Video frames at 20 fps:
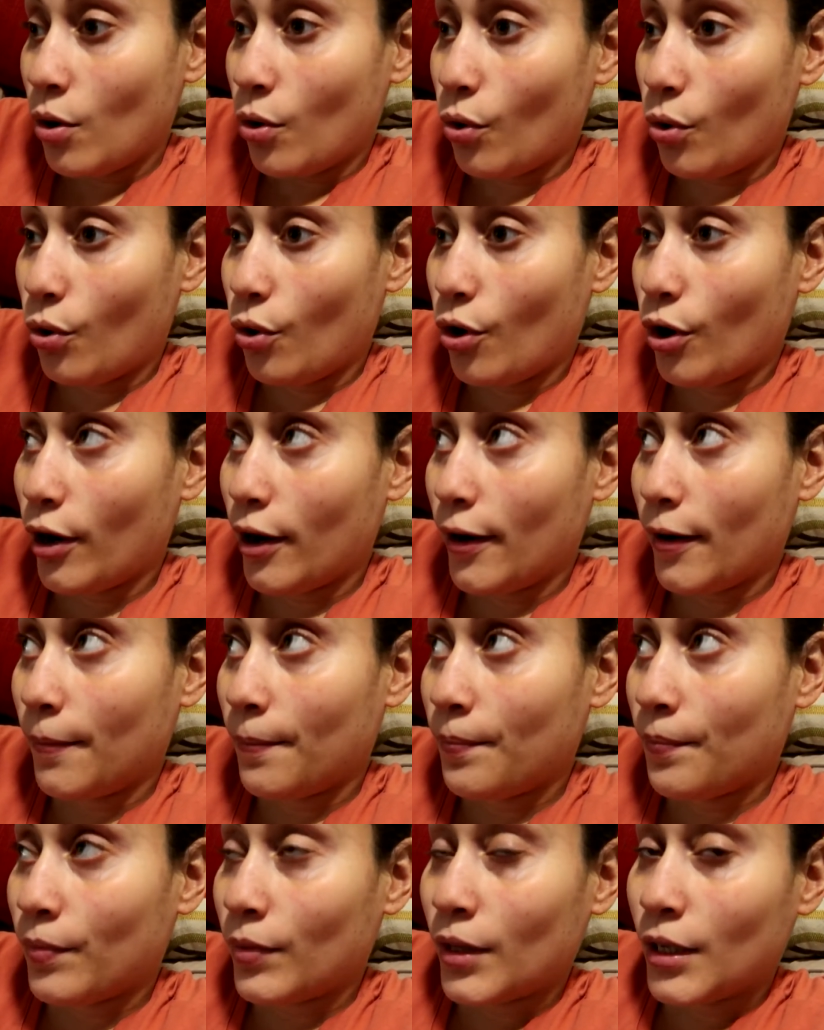or
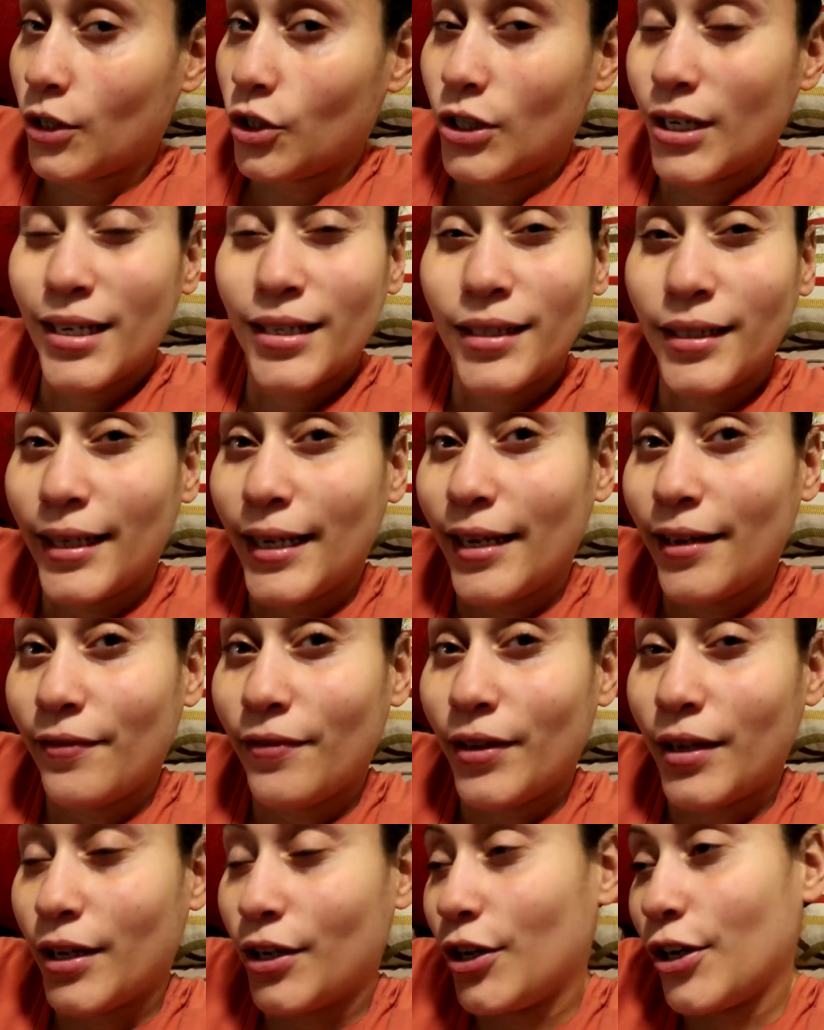just
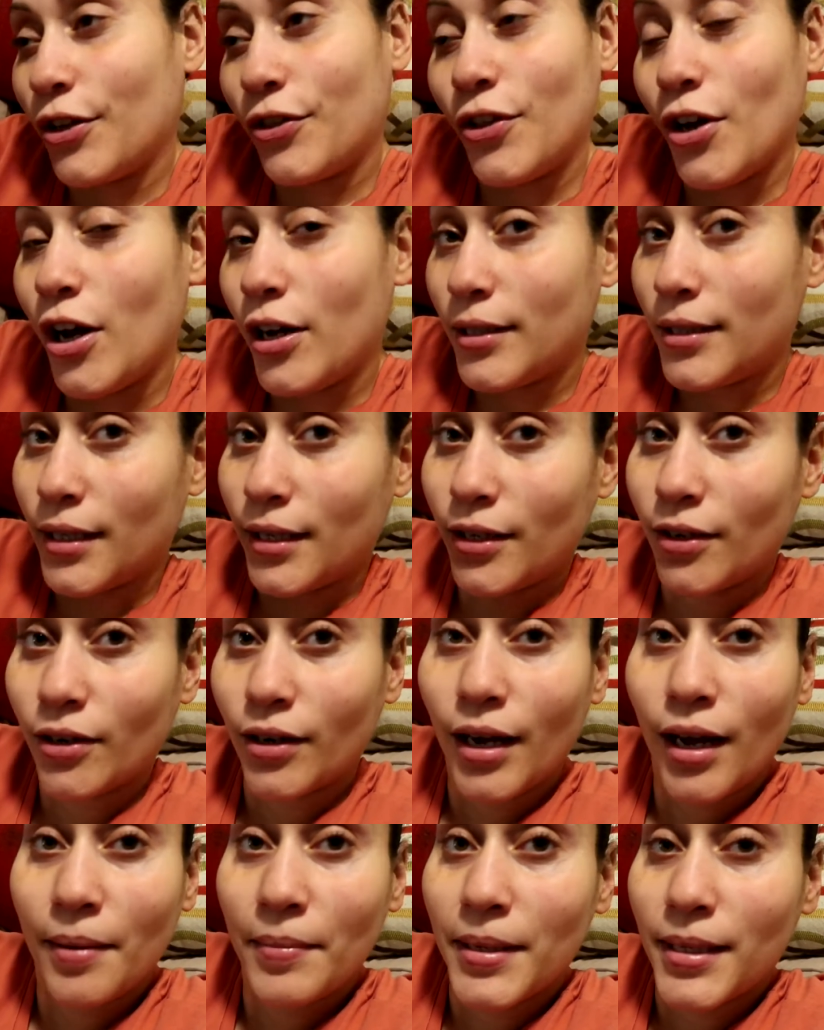leave your thoughts and your
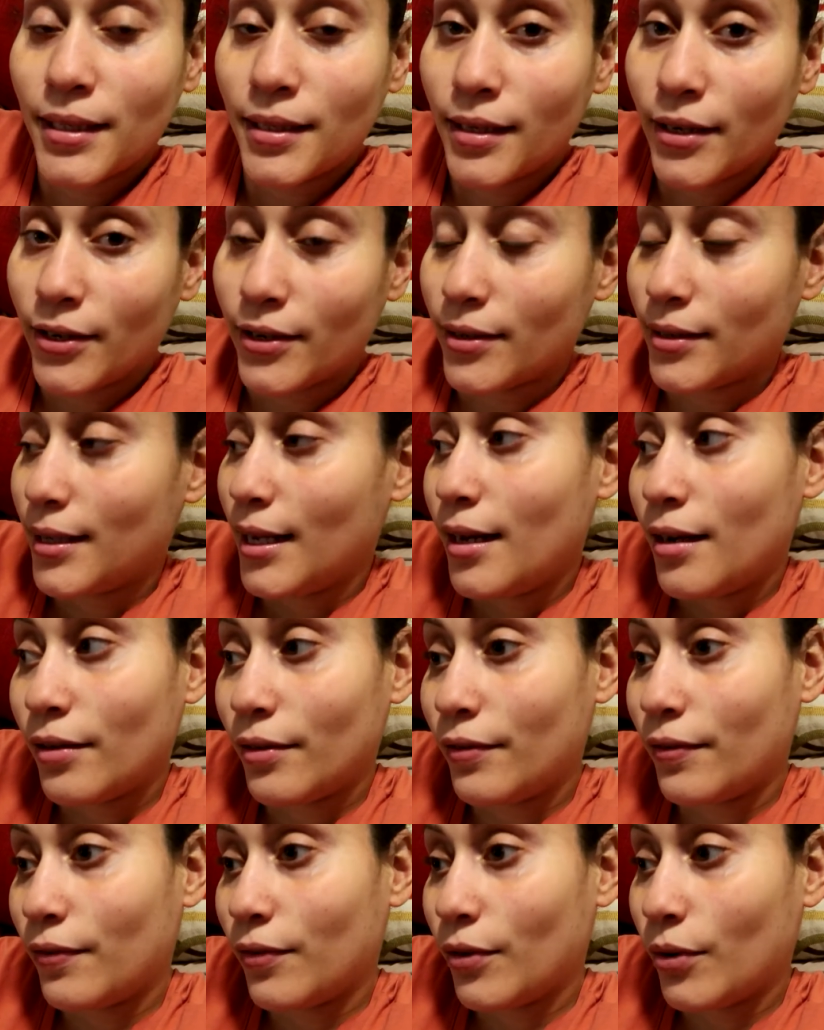comments to
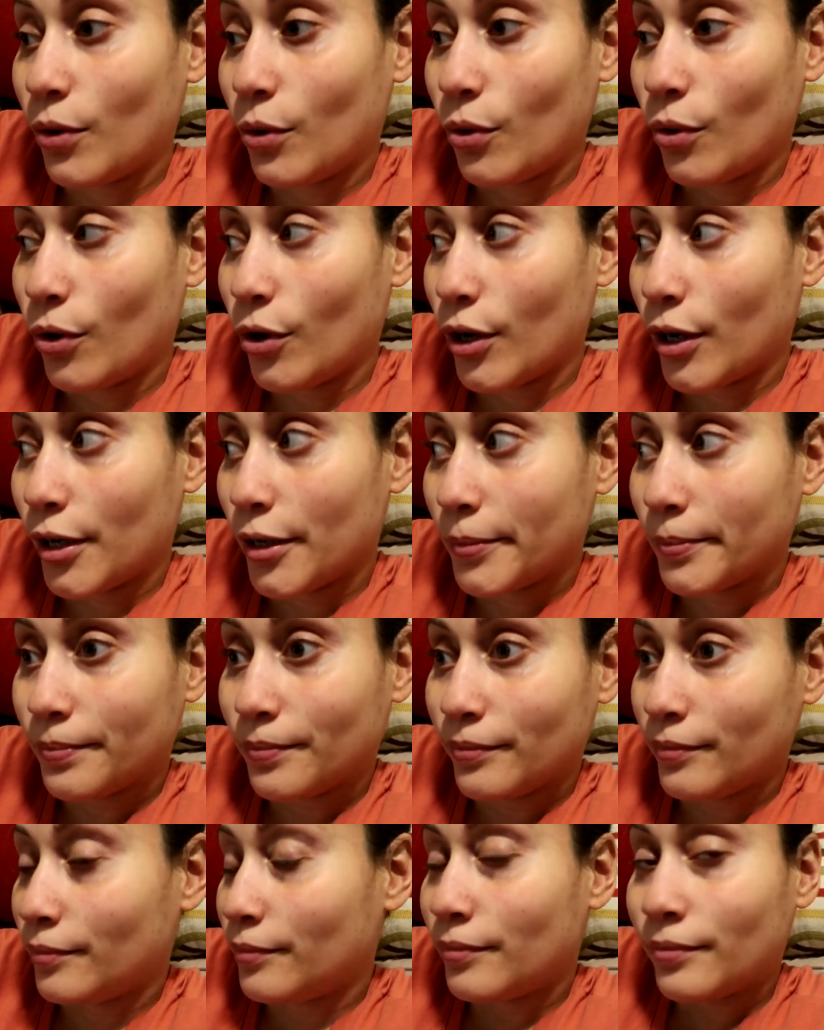yourself, or
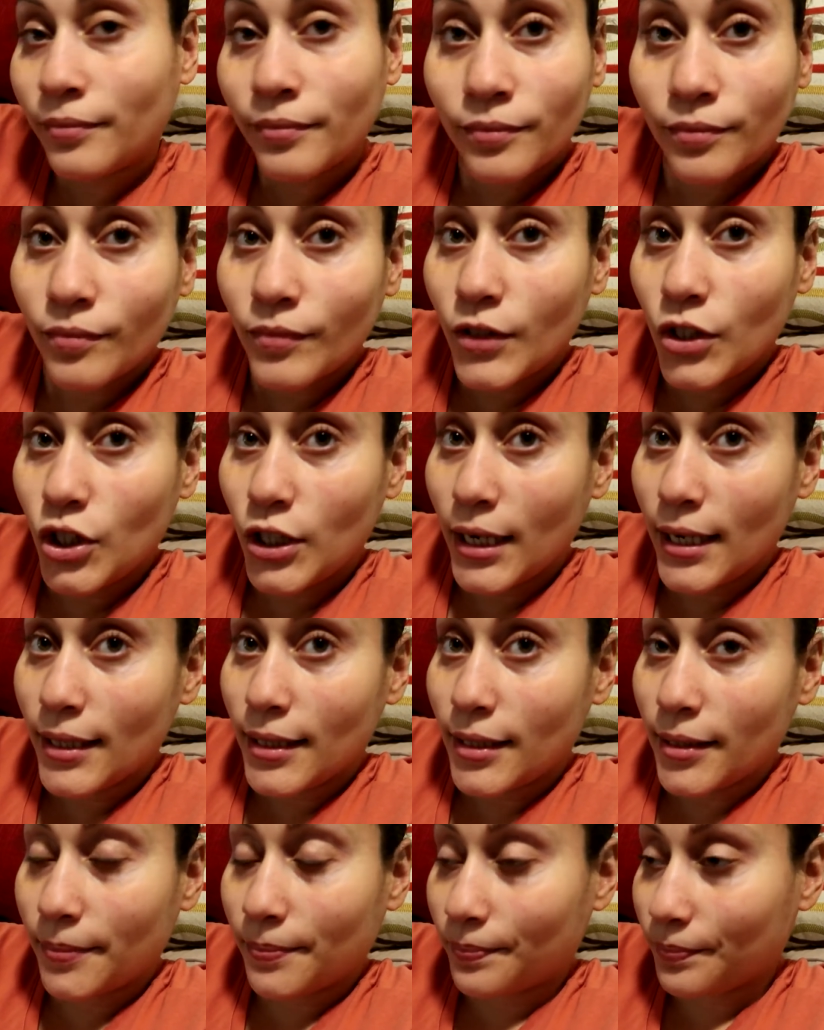
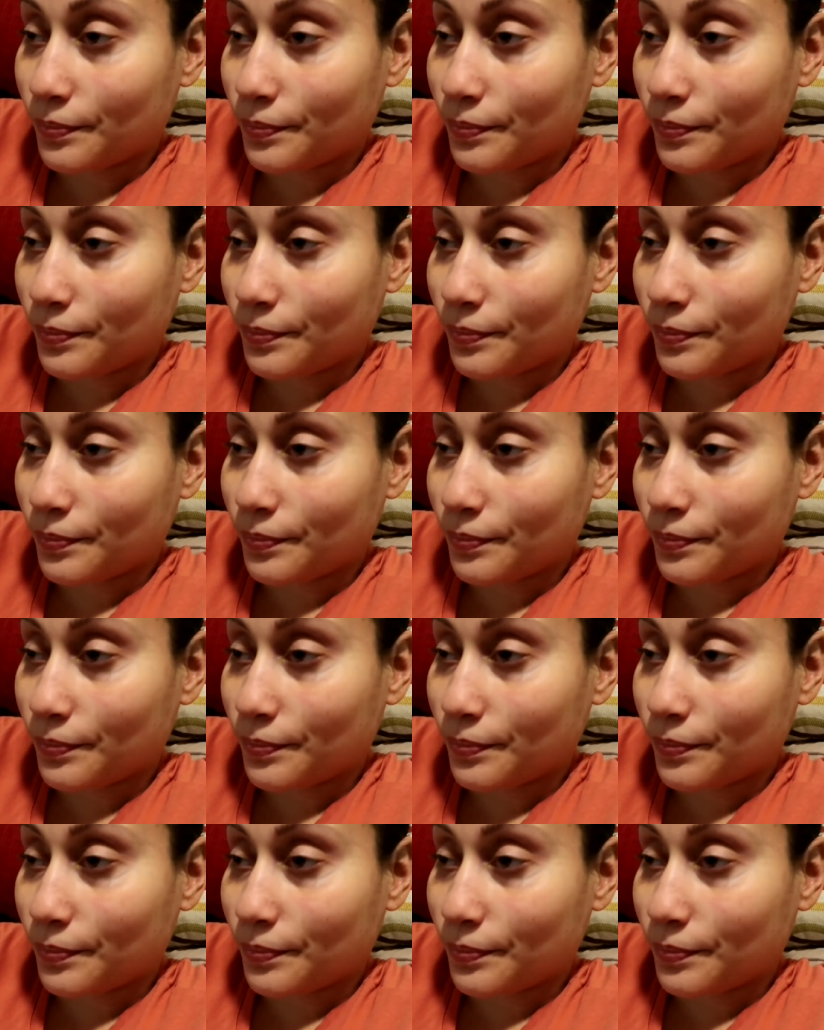just